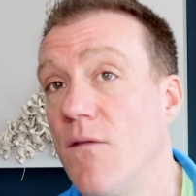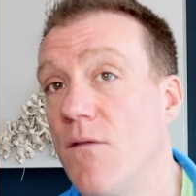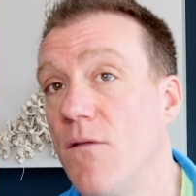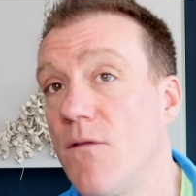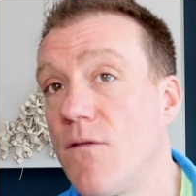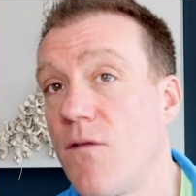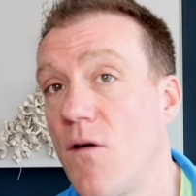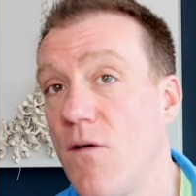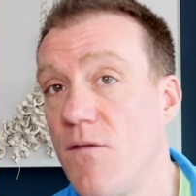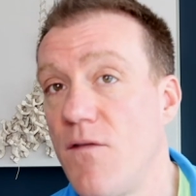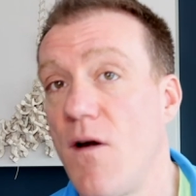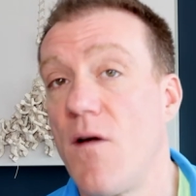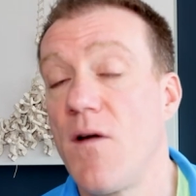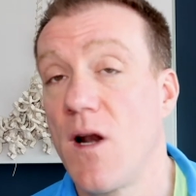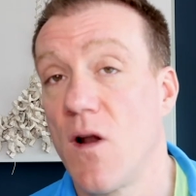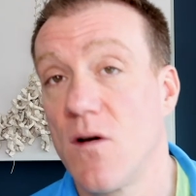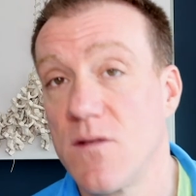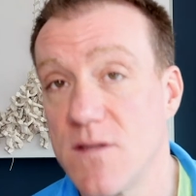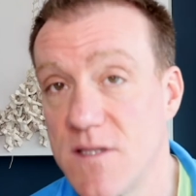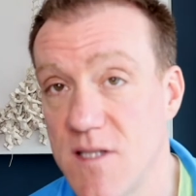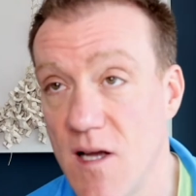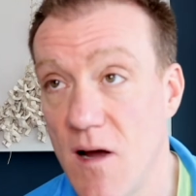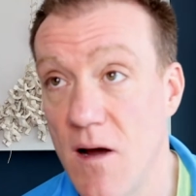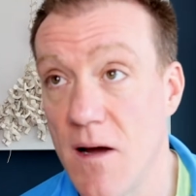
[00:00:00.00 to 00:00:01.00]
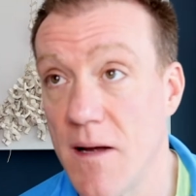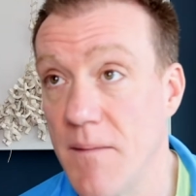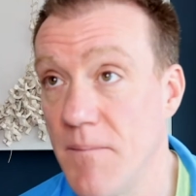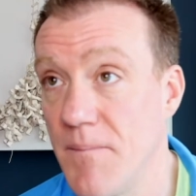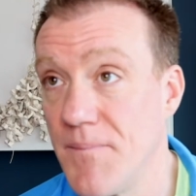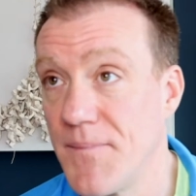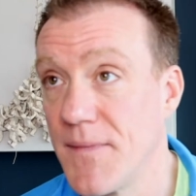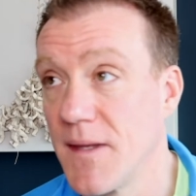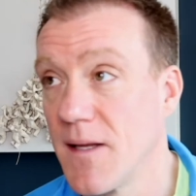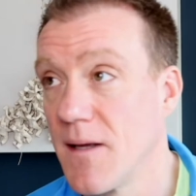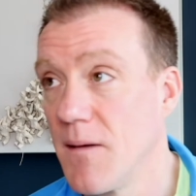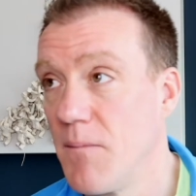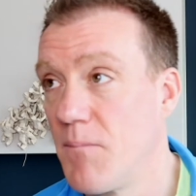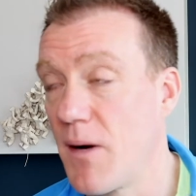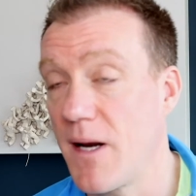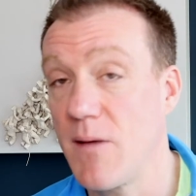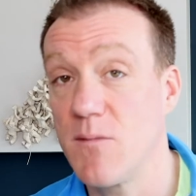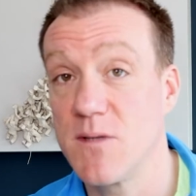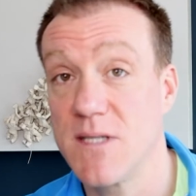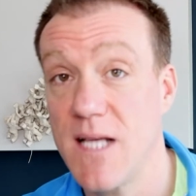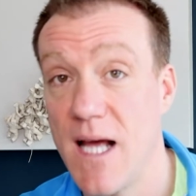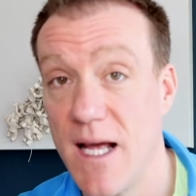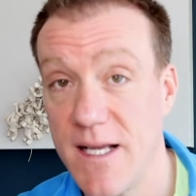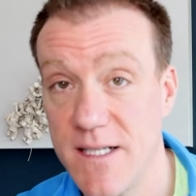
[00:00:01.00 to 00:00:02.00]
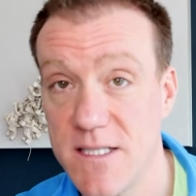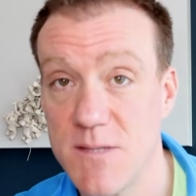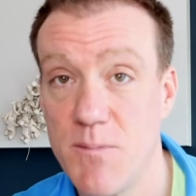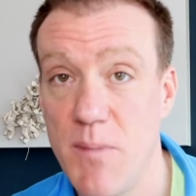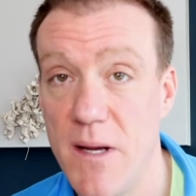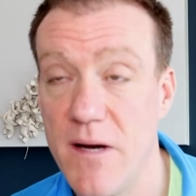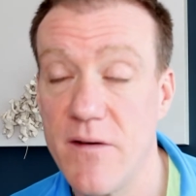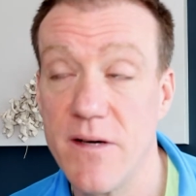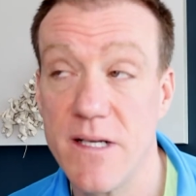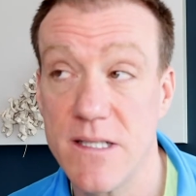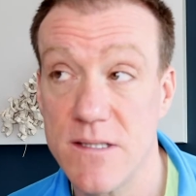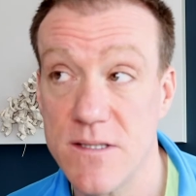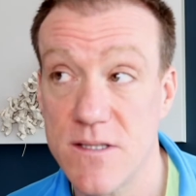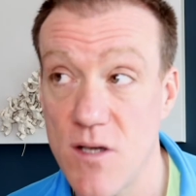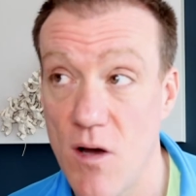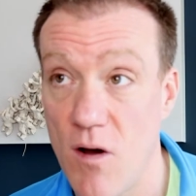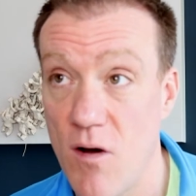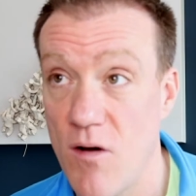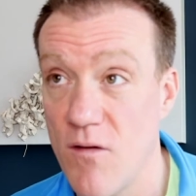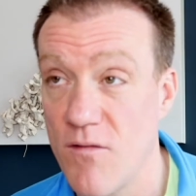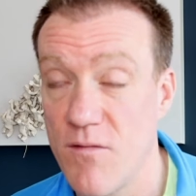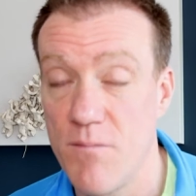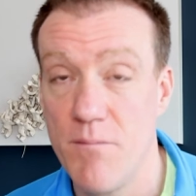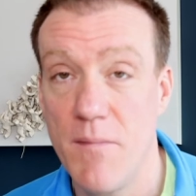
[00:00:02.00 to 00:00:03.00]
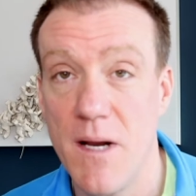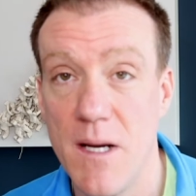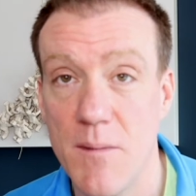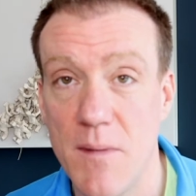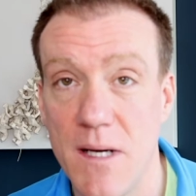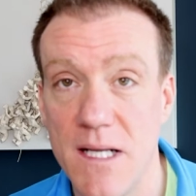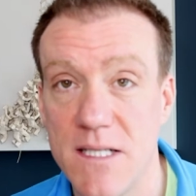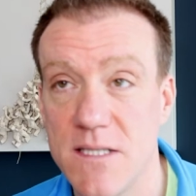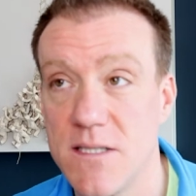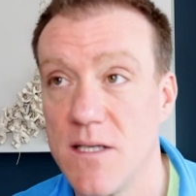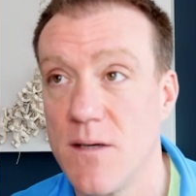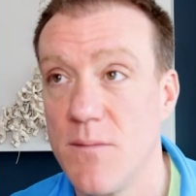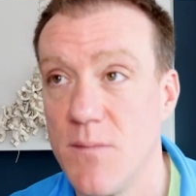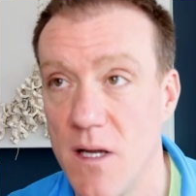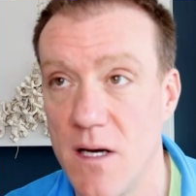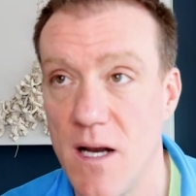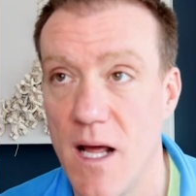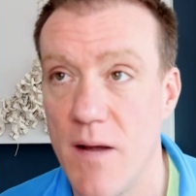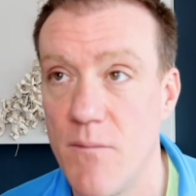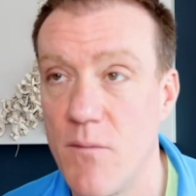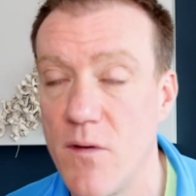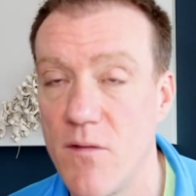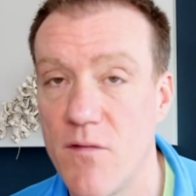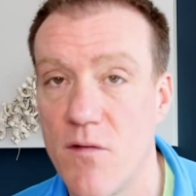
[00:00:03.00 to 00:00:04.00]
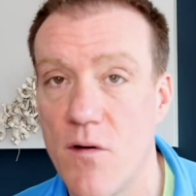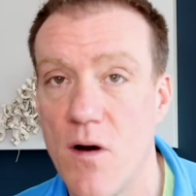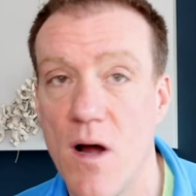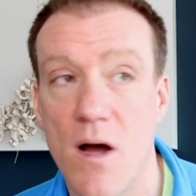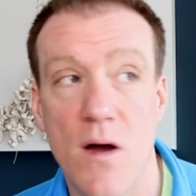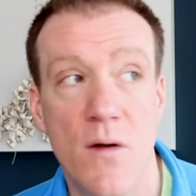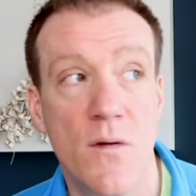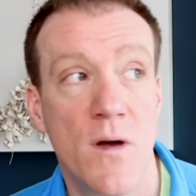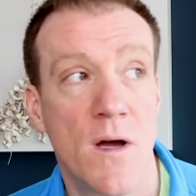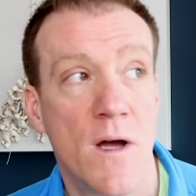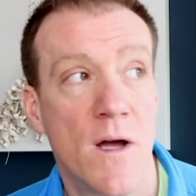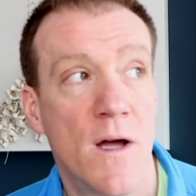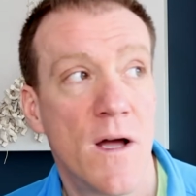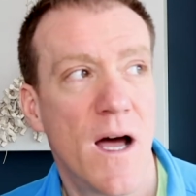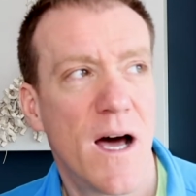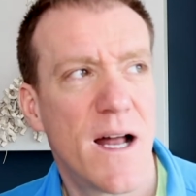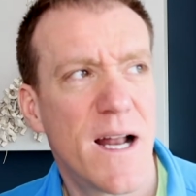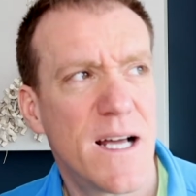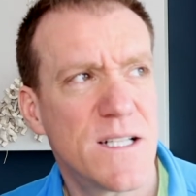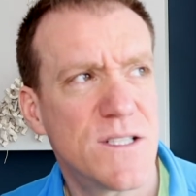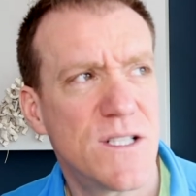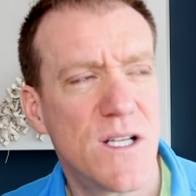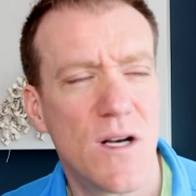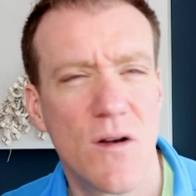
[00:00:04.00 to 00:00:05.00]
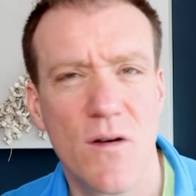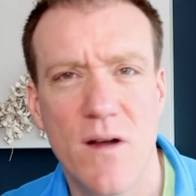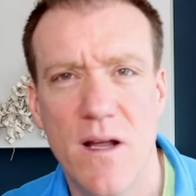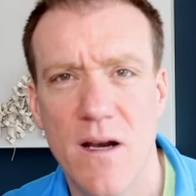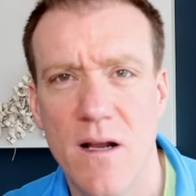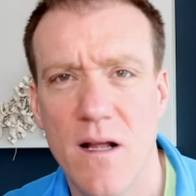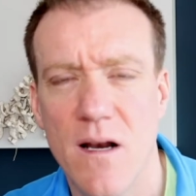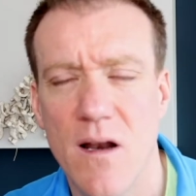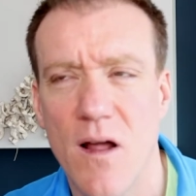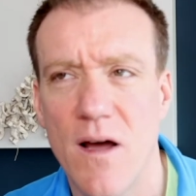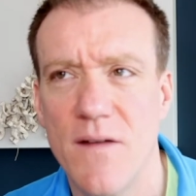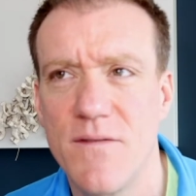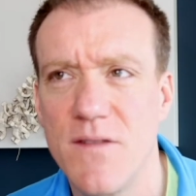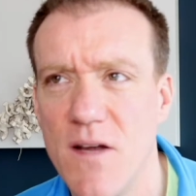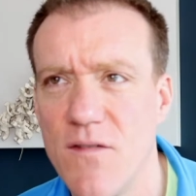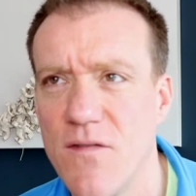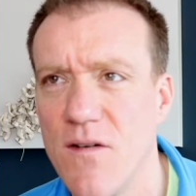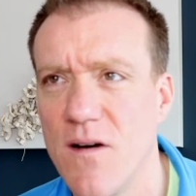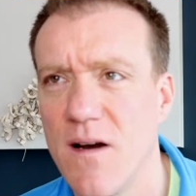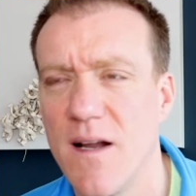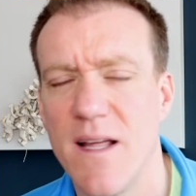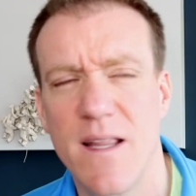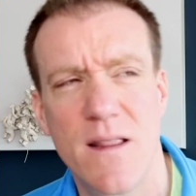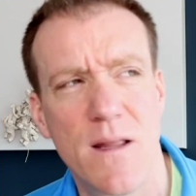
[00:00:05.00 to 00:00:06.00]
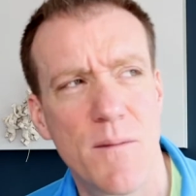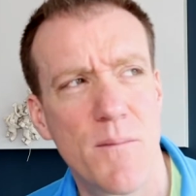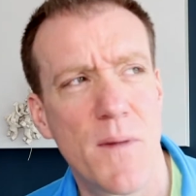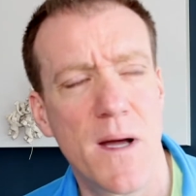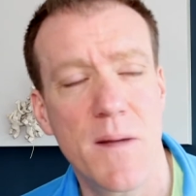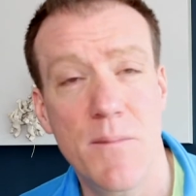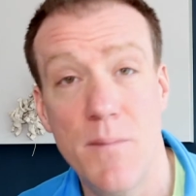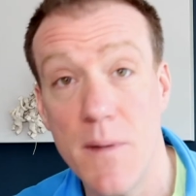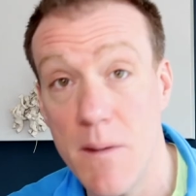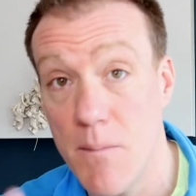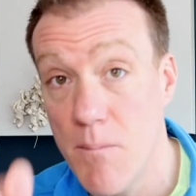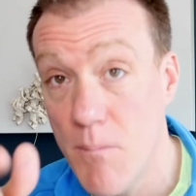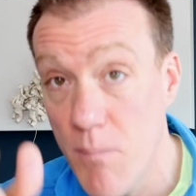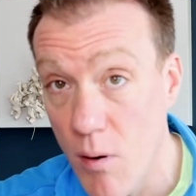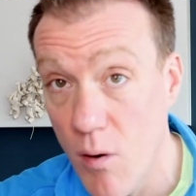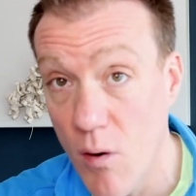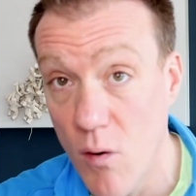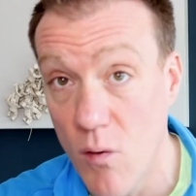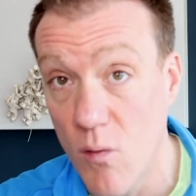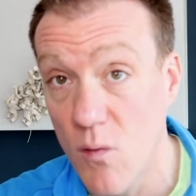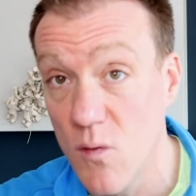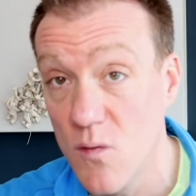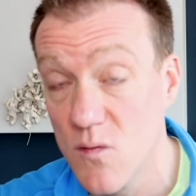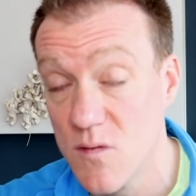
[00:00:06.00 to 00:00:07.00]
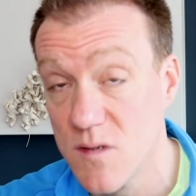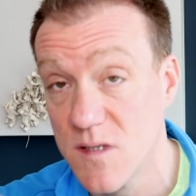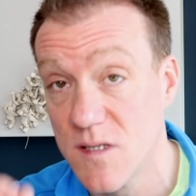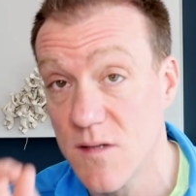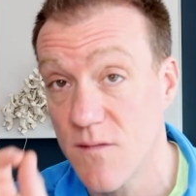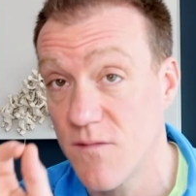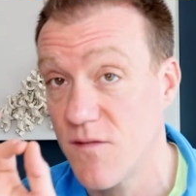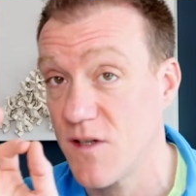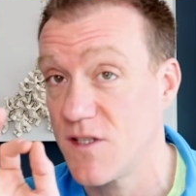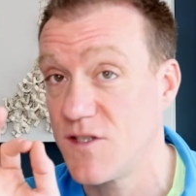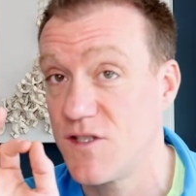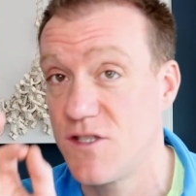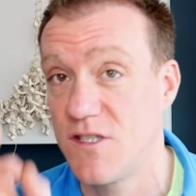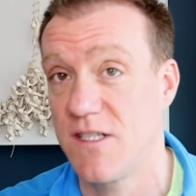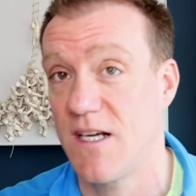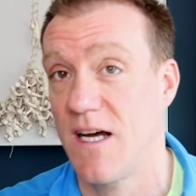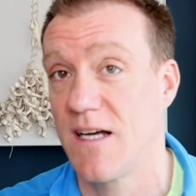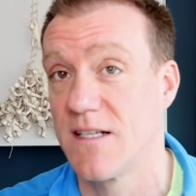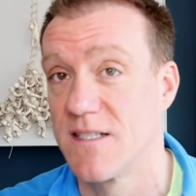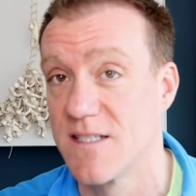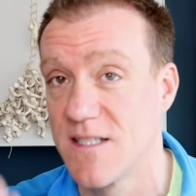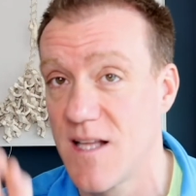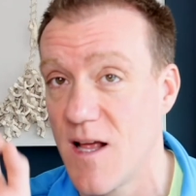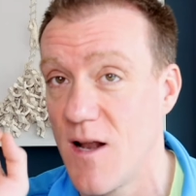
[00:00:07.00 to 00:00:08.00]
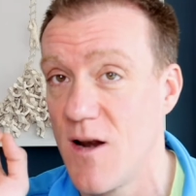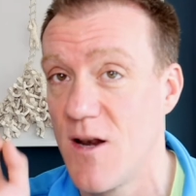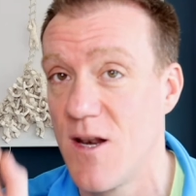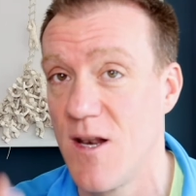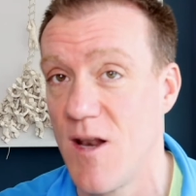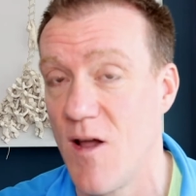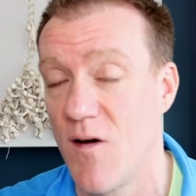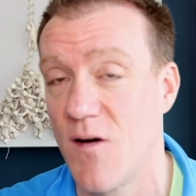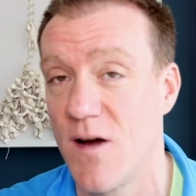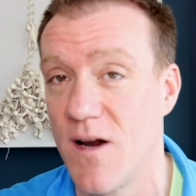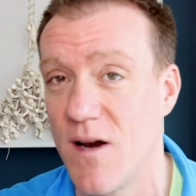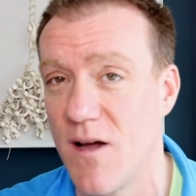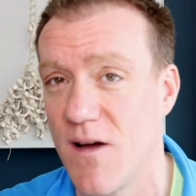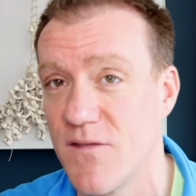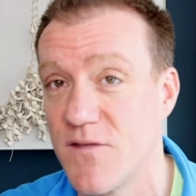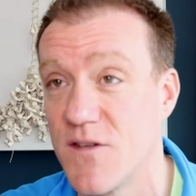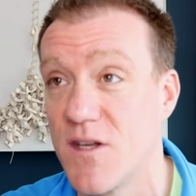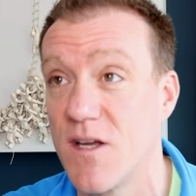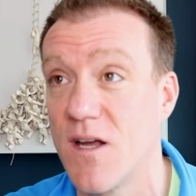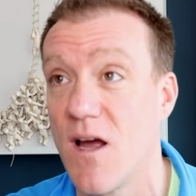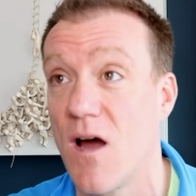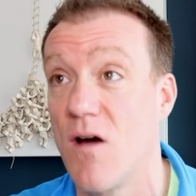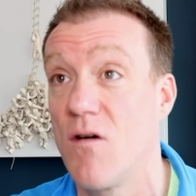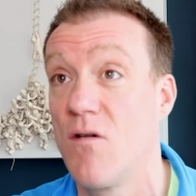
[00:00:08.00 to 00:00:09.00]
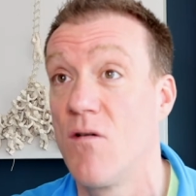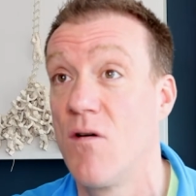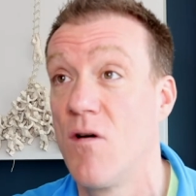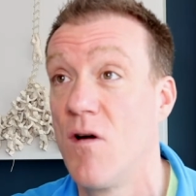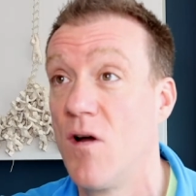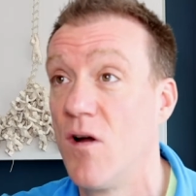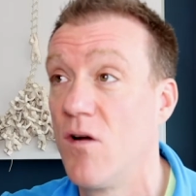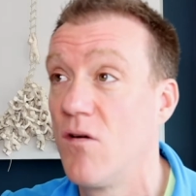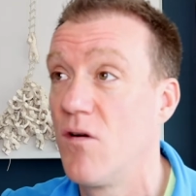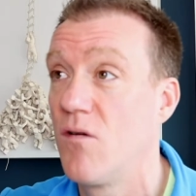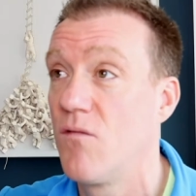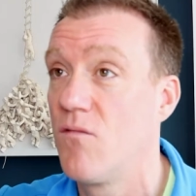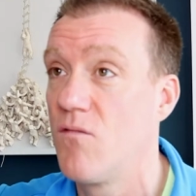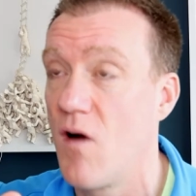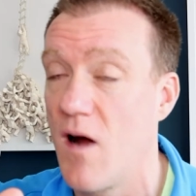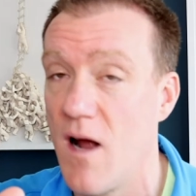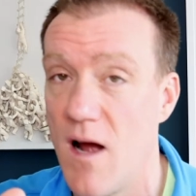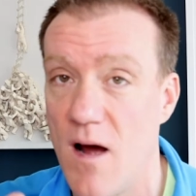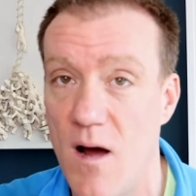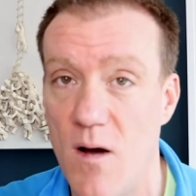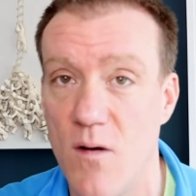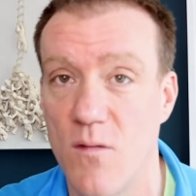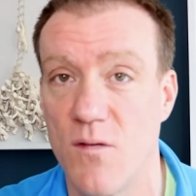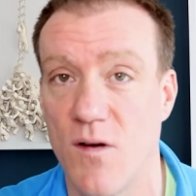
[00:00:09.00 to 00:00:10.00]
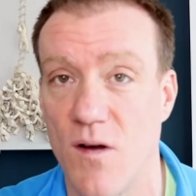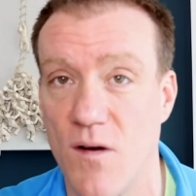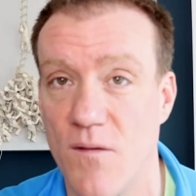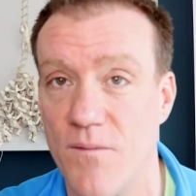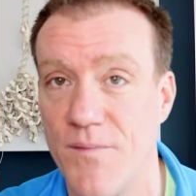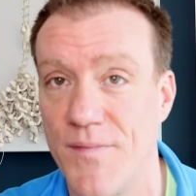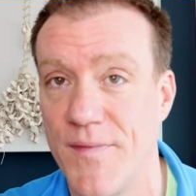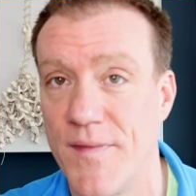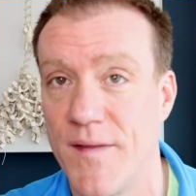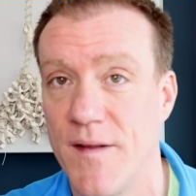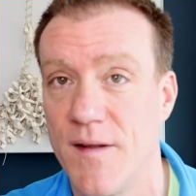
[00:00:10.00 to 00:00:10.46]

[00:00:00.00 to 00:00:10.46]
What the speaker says: for a very long time. But it was that experience of minimalism and Henry Thoreau and actually looking at life differently that made me pause for just long enough to go, right, hold on.